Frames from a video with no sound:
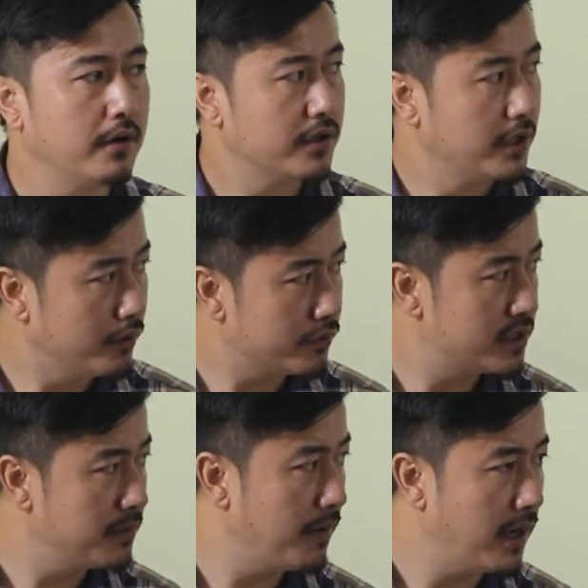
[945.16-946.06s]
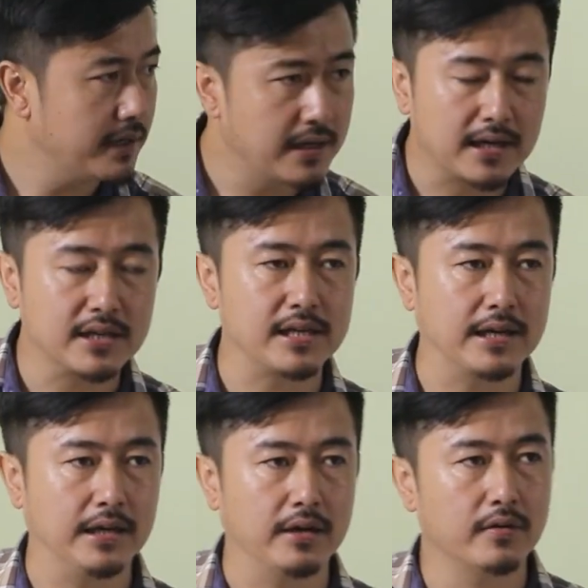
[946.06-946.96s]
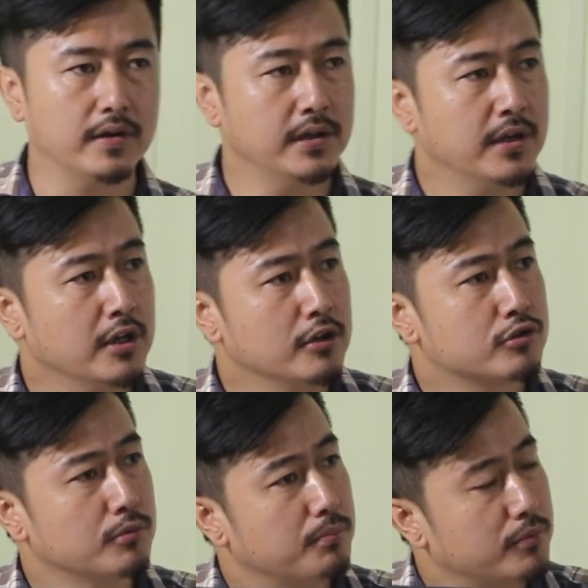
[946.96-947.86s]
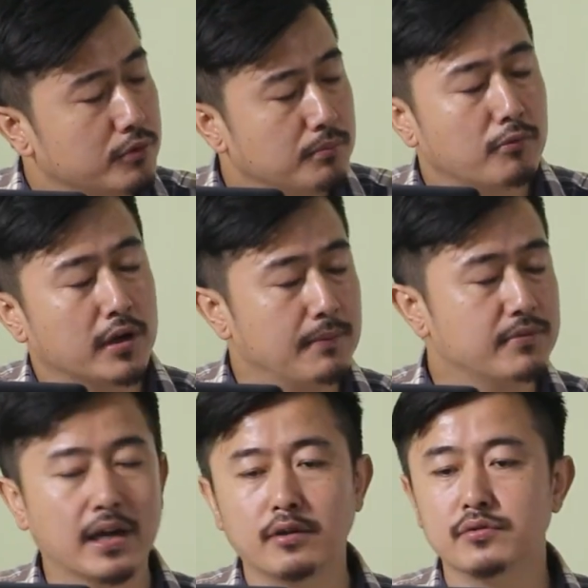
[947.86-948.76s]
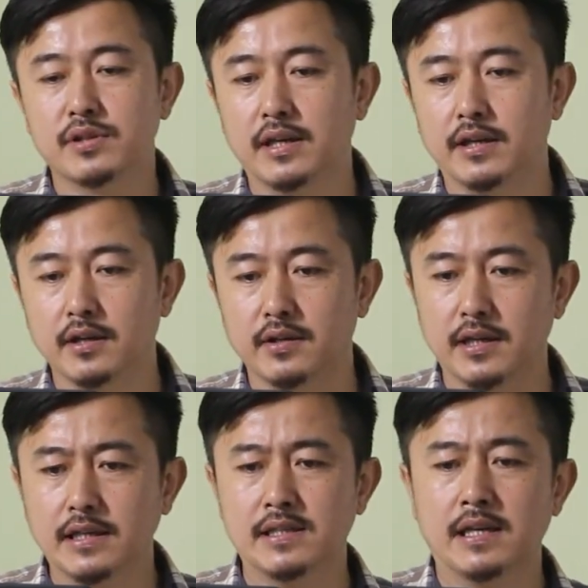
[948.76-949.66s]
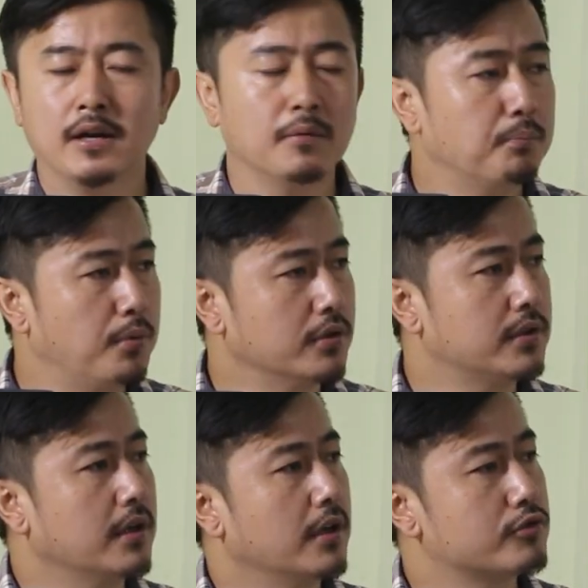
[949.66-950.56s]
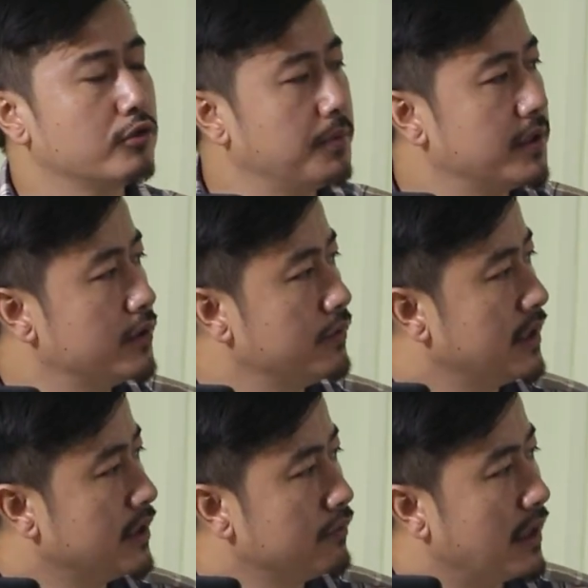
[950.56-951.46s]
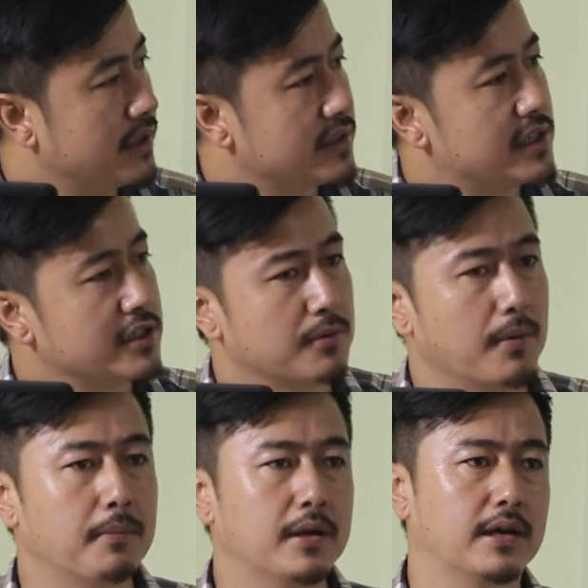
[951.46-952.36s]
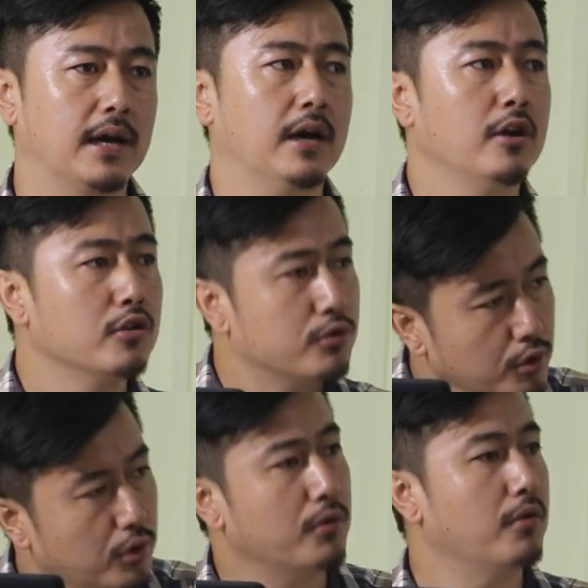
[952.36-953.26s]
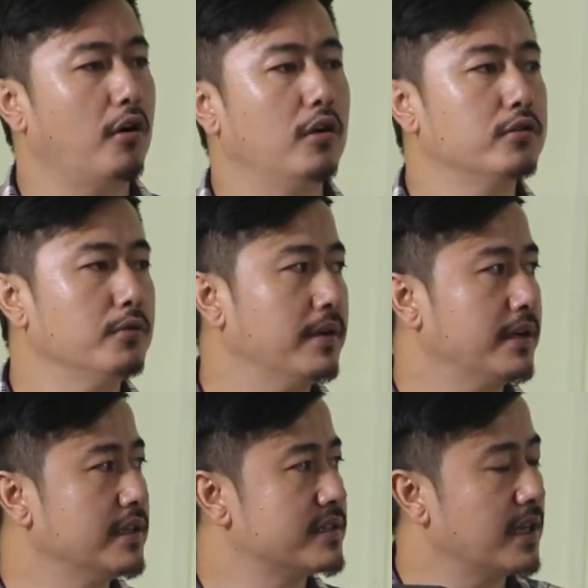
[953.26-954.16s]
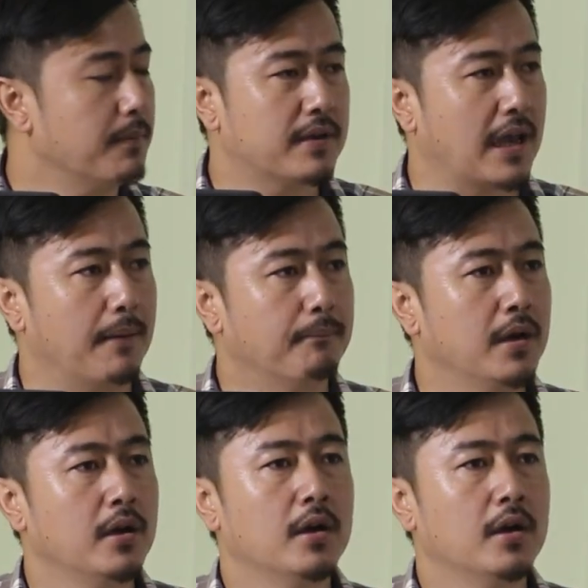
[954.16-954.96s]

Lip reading: Hiroshima and Nagasaki. All right. So what I'm trying to say here is both Soviet Union and United States of America, although we're in the same camp,